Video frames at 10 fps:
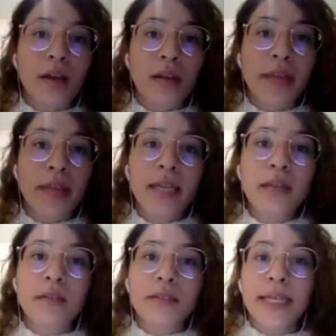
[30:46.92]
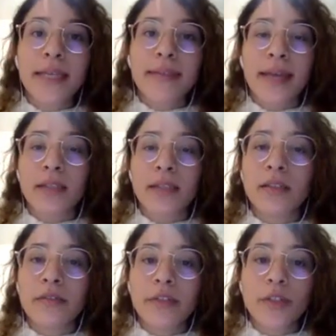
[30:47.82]
they state that
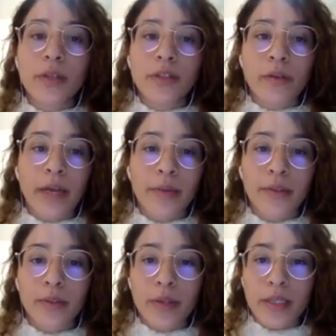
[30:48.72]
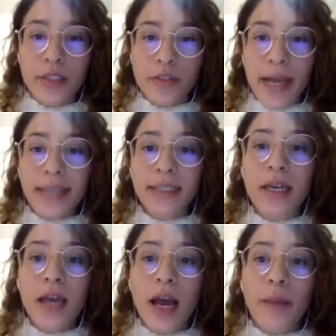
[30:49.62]
individuals are able to extract
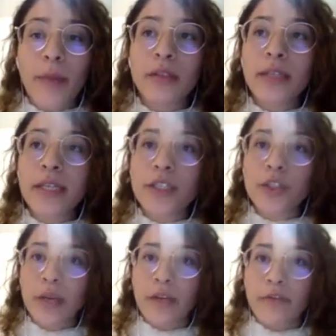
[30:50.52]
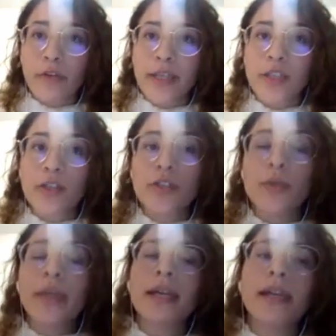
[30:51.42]
contextual information. So
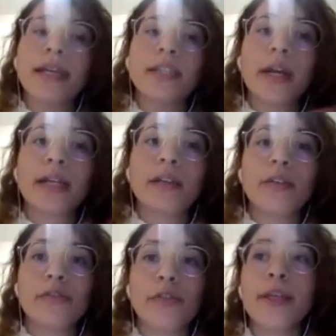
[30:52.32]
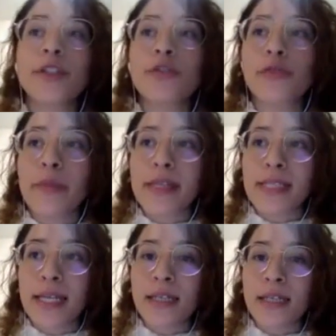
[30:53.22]
we can extract information from the
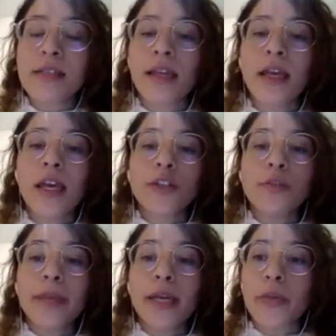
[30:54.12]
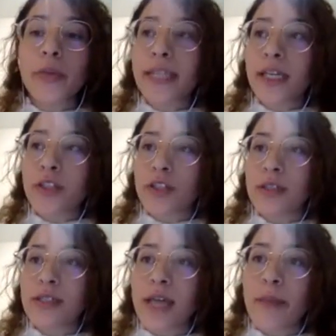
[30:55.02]
sentence to make
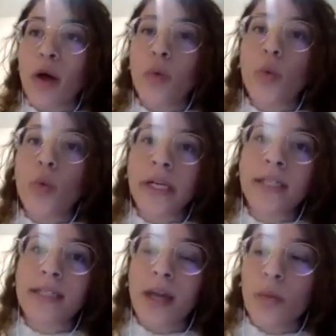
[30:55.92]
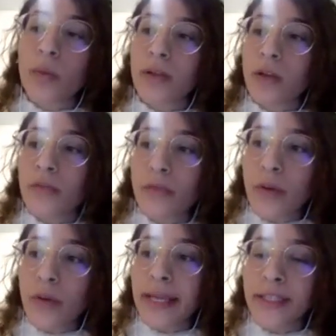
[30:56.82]
predictions about words that will
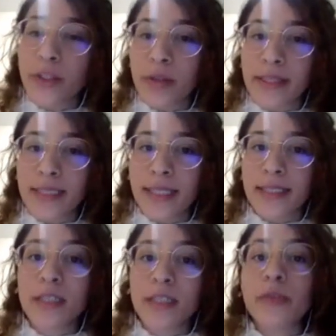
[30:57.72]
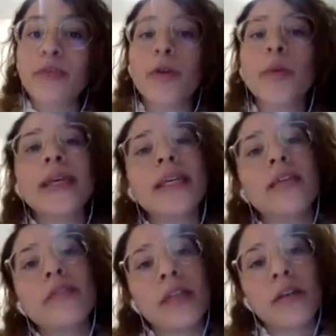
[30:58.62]
follow later in the sentence before we
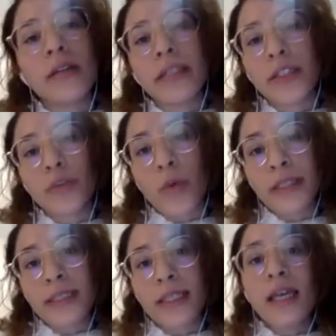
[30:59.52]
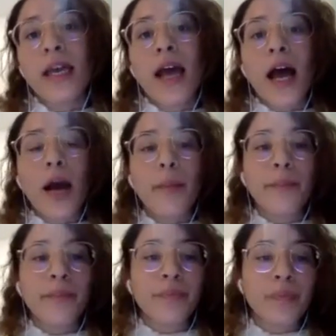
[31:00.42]
even hear these words.
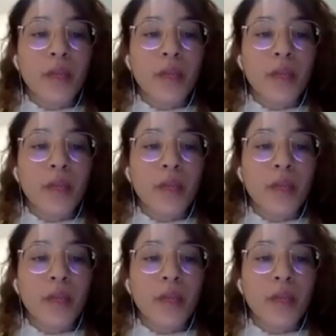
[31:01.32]
And